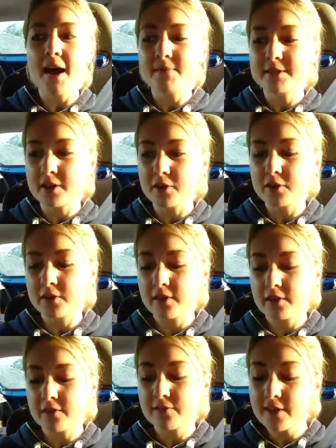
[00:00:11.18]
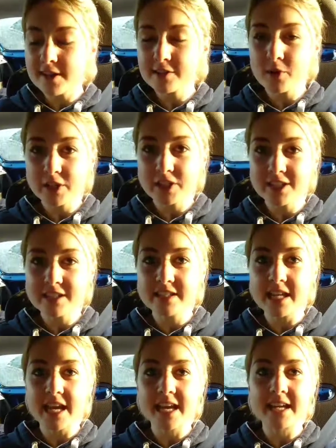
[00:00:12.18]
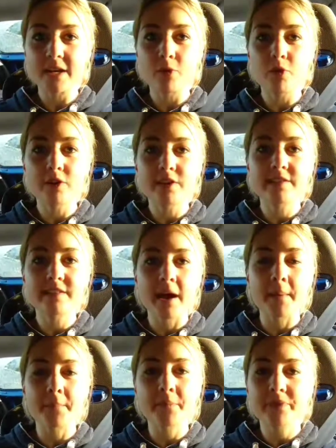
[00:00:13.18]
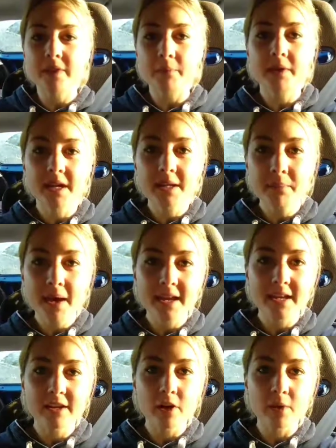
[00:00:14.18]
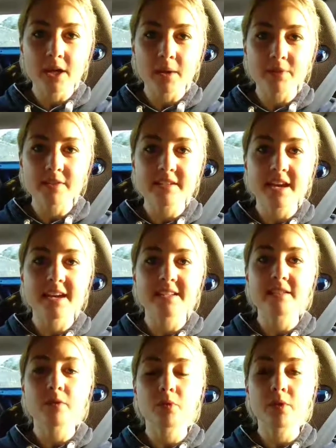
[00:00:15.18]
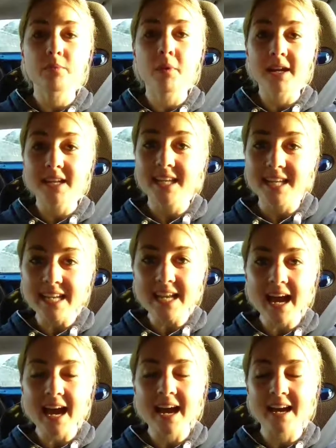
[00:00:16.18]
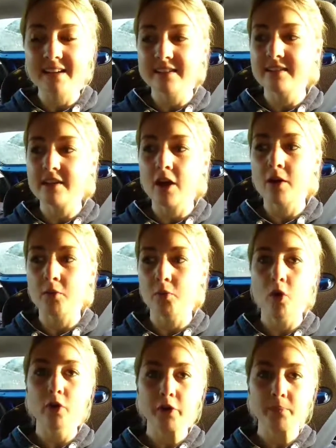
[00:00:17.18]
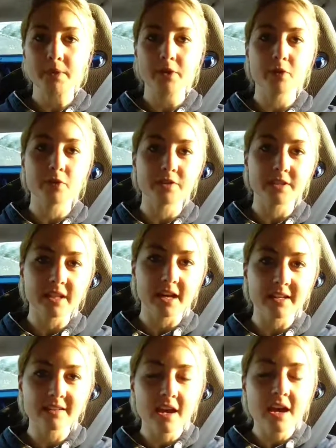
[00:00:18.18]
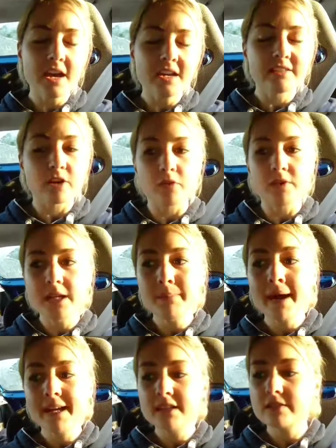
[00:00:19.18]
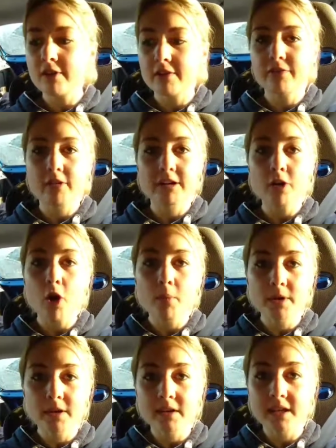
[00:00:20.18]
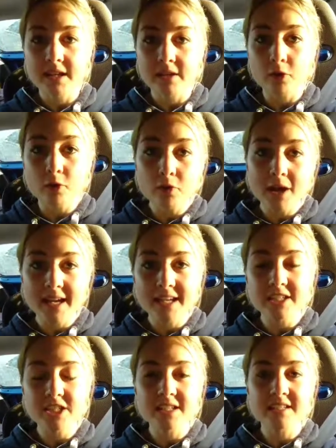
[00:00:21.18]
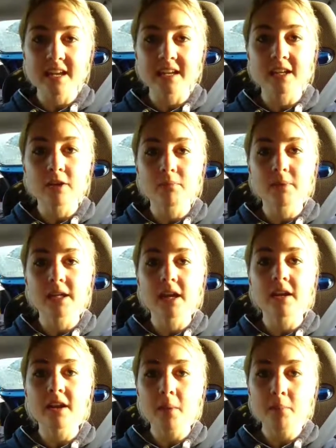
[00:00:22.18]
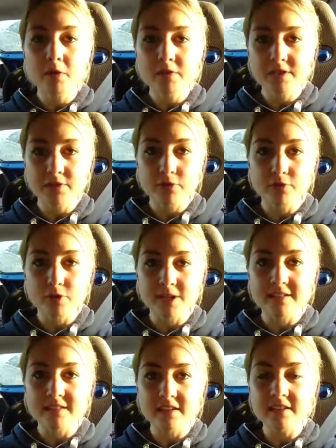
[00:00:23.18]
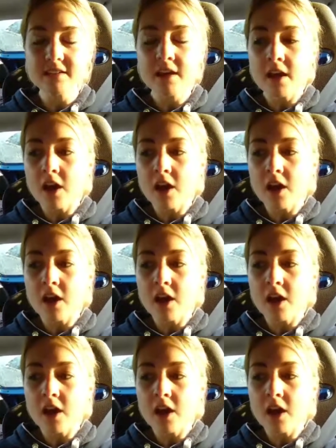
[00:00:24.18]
So the first question today was, I'm getting pain going up the stairs with my knee and what could be causing that? So knee pain is very, very common in all ages and it can be a number of different reasons.